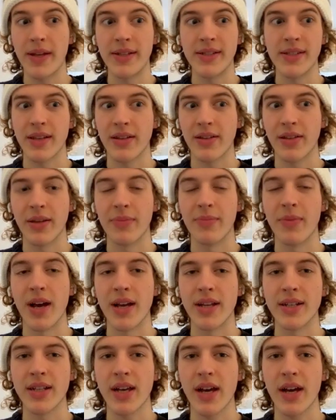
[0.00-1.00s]
basically
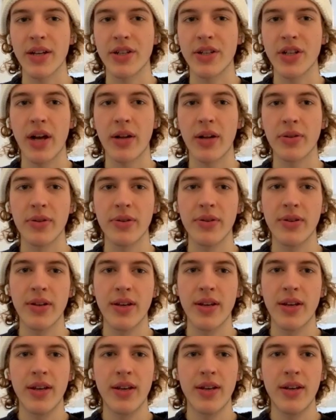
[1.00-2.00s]
my entire childhood
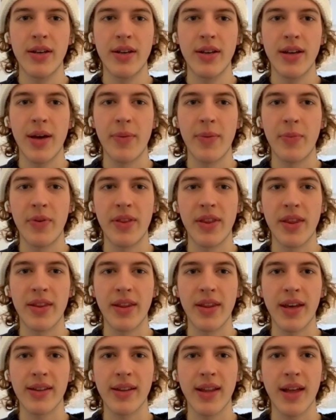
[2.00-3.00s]
and
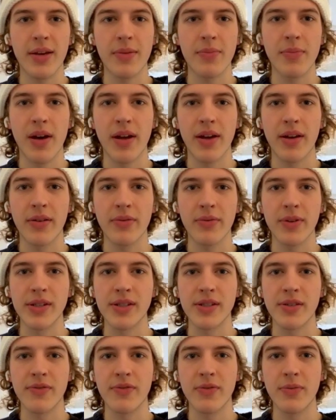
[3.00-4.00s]
within that like my
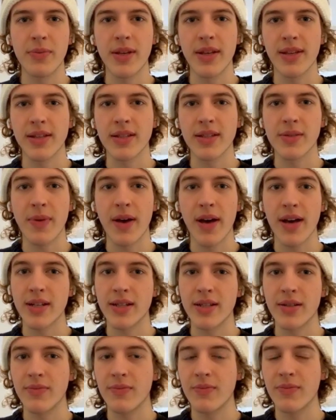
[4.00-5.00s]
reason for being
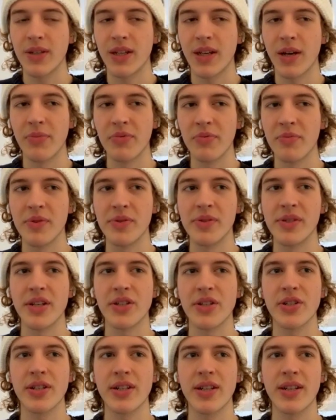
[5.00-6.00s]
inspired to become a
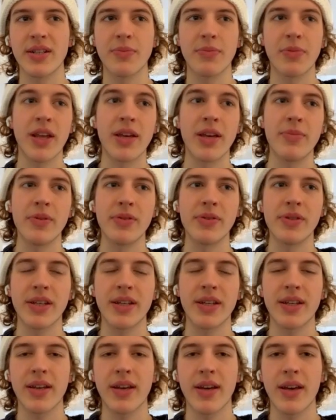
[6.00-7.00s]
musician and to play
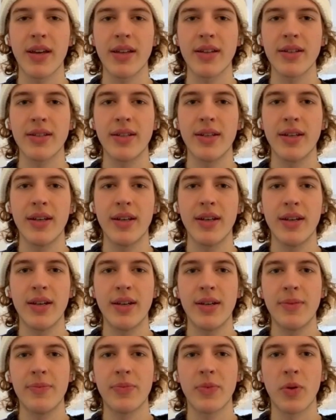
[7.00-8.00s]
music and
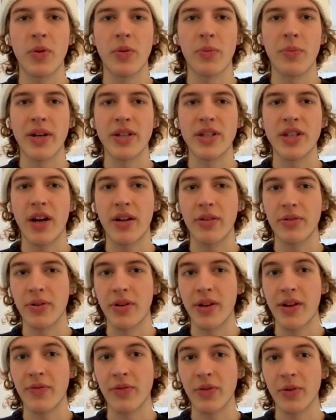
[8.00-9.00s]
all my
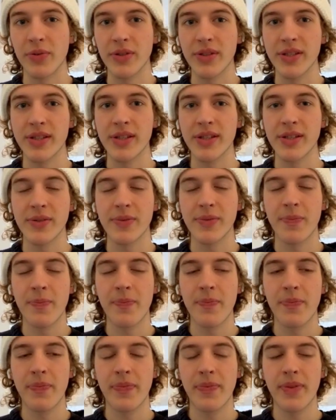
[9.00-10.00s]
childhood influences
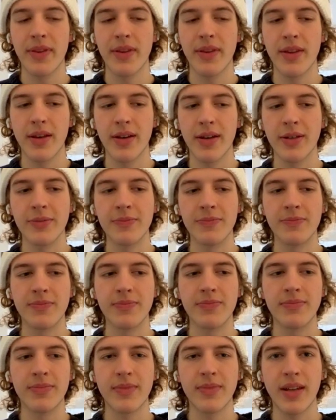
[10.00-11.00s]

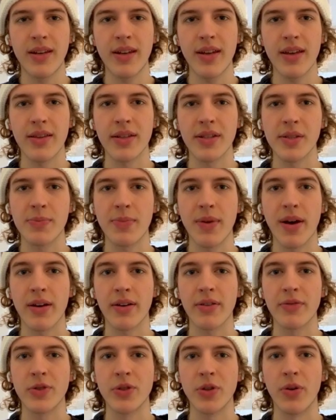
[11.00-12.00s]
um, and yeah the
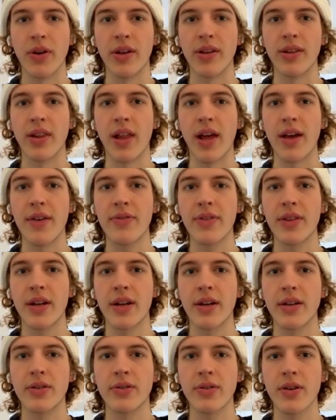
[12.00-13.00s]
spark of joy in life
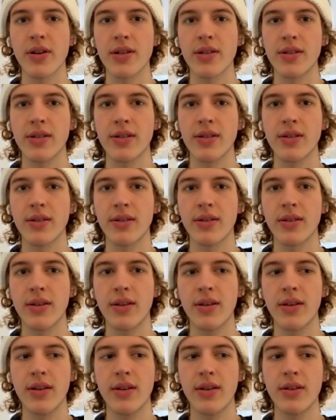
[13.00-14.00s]
that i try to
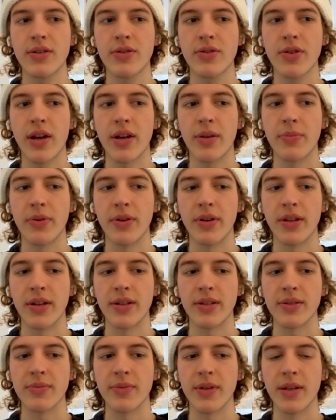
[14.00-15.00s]
try to put
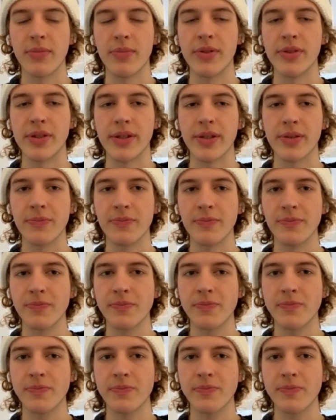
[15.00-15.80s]
into my music